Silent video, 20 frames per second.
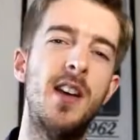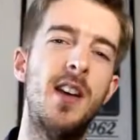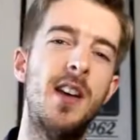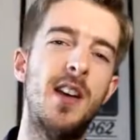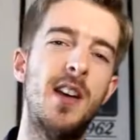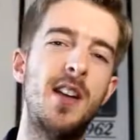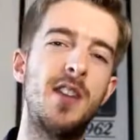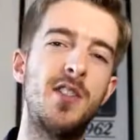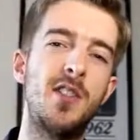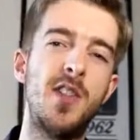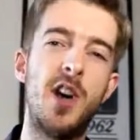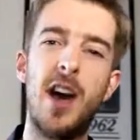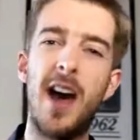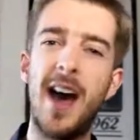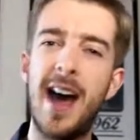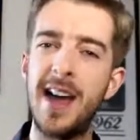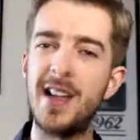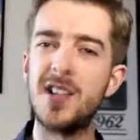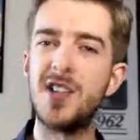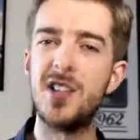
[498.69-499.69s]
It's not
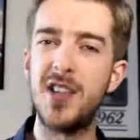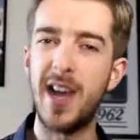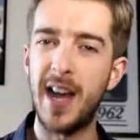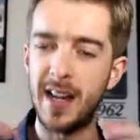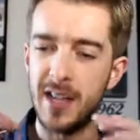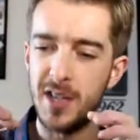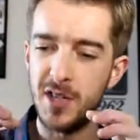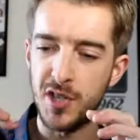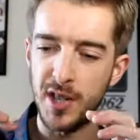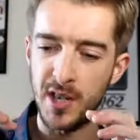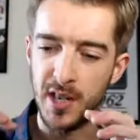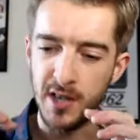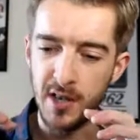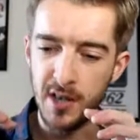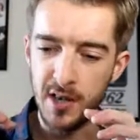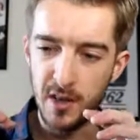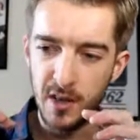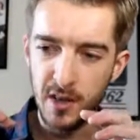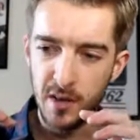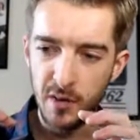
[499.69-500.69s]
as challenging
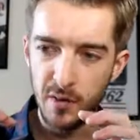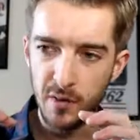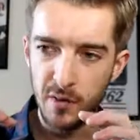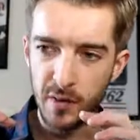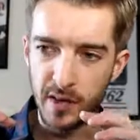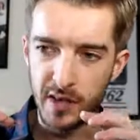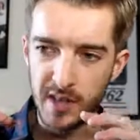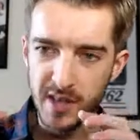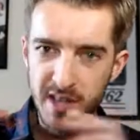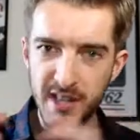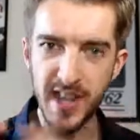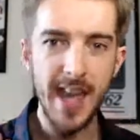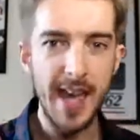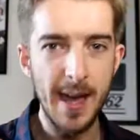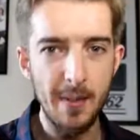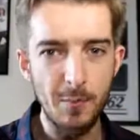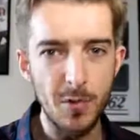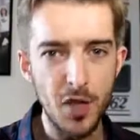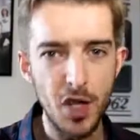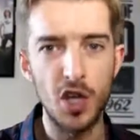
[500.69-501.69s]
for the
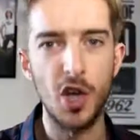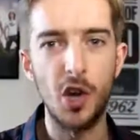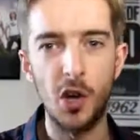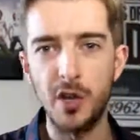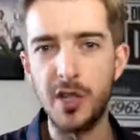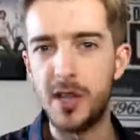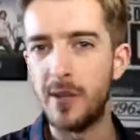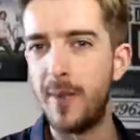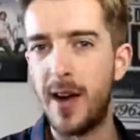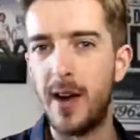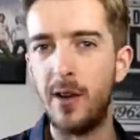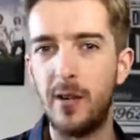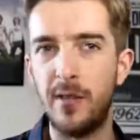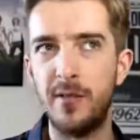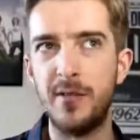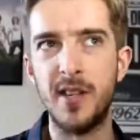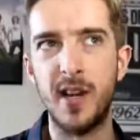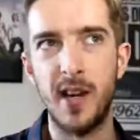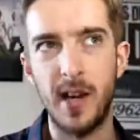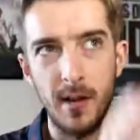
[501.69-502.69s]
same short amount of
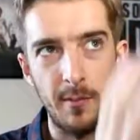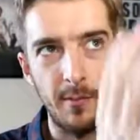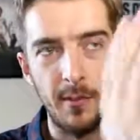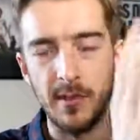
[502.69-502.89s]
time.